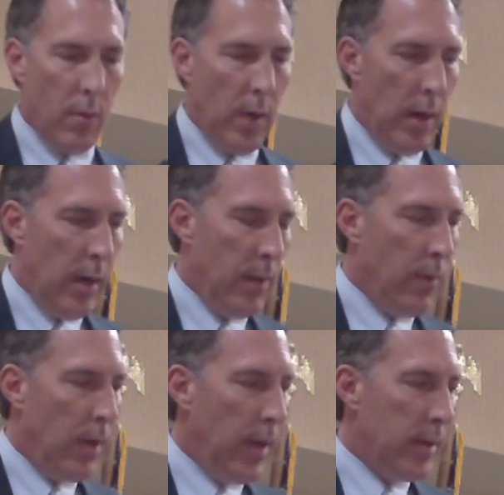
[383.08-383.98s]
Well, I
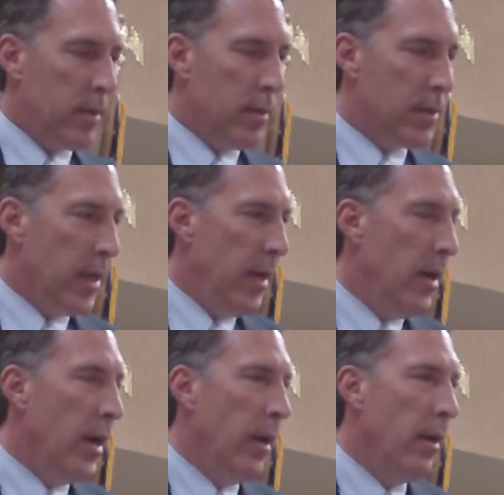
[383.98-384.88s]
would like to say
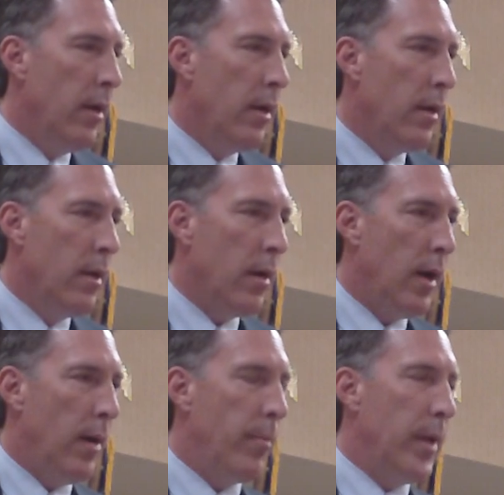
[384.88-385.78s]
none
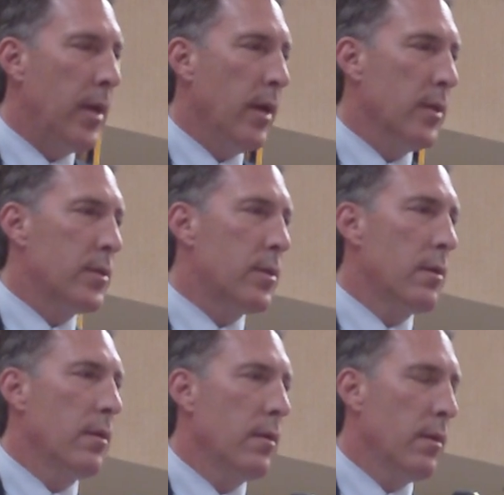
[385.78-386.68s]
uh,
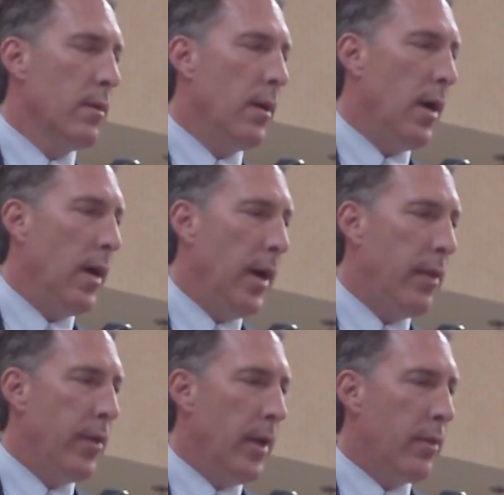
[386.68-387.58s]
because I
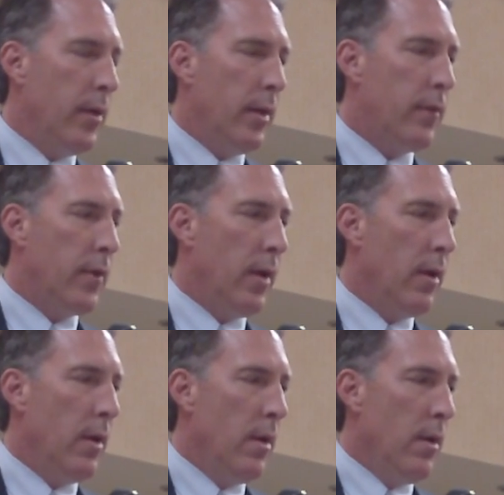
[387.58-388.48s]
think that
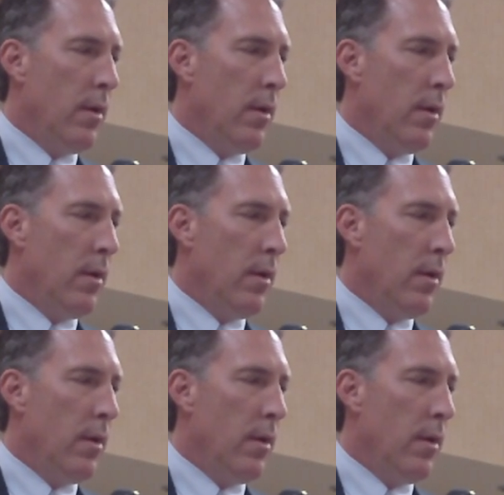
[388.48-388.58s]
uh,